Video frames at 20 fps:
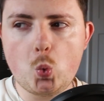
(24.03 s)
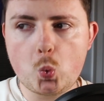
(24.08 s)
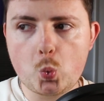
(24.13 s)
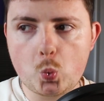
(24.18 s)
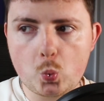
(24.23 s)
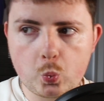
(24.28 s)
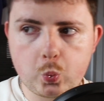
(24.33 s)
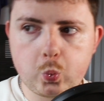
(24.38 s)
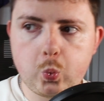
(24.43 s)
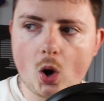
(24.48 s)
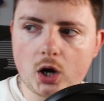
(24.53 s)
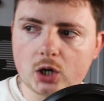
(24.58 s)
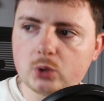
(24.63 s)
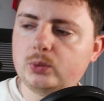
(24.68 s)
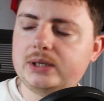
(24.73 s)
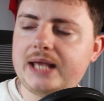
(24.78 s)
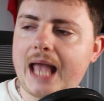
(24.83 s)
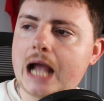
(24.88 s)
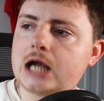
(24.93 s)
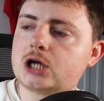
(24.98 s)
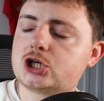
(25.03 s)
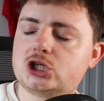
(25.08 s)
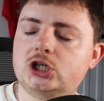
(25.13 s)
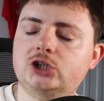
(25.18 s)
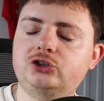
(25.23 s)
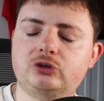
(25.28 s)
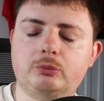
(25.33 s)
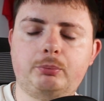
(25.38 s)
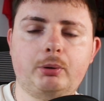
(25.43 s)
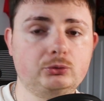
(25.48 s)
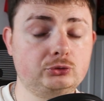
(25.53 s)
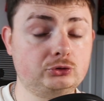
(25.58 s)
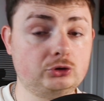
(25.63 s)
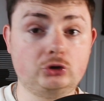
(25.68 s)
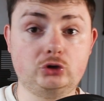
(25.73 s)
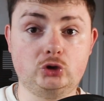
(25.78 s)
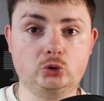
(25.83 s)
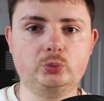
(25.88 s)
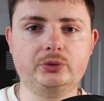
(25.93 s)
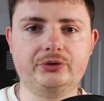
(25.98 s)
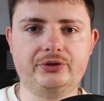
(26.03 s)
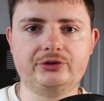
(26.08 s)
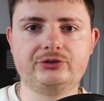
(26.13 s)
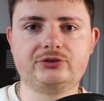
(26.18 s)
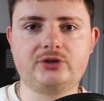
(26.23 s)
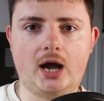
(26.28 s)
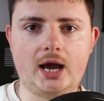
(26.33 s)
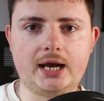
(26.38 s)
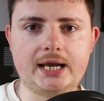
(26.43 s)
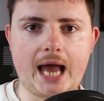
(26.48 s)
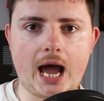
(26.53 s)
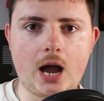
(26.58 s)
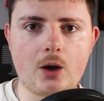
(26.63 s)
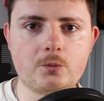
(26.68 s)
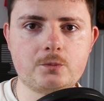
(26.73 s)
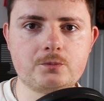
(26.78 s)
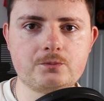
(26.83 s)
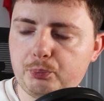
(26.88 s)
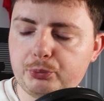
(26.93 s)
what are we actually supposed to do with this guy now?